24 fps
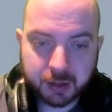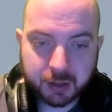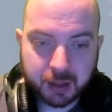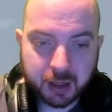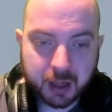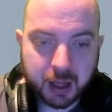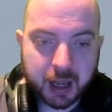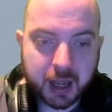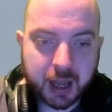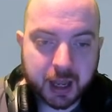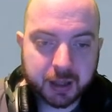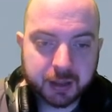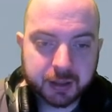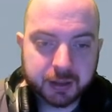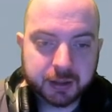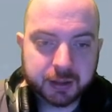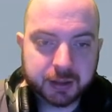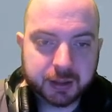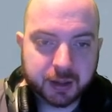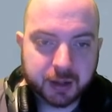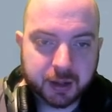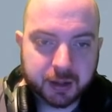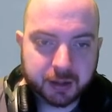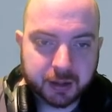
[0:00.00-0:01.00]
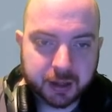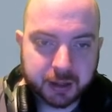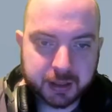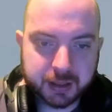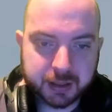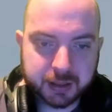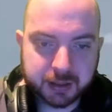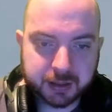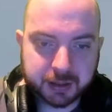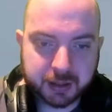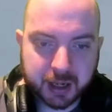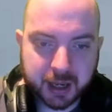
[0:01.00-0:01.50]
Ah, so I
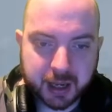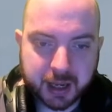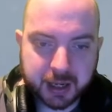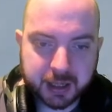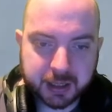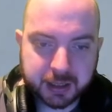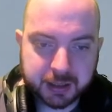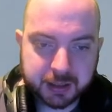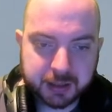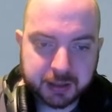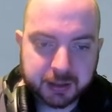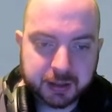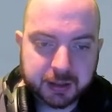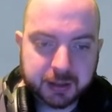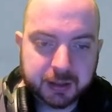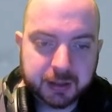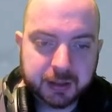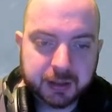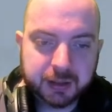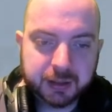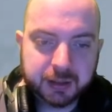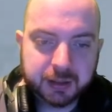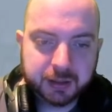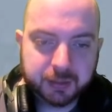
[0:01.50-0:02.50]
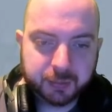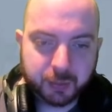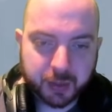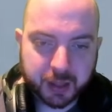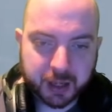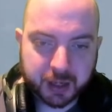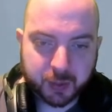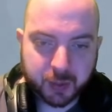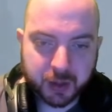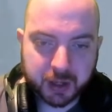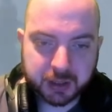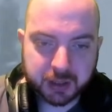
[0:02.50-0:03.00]
understand. Well, that
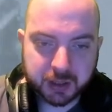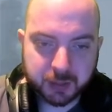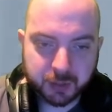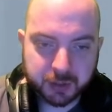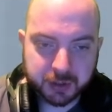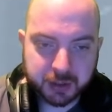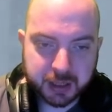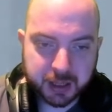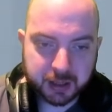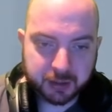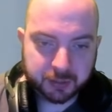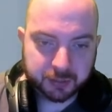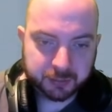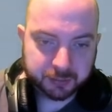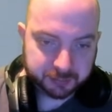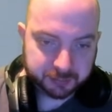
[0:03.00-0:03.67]
question wasn't out.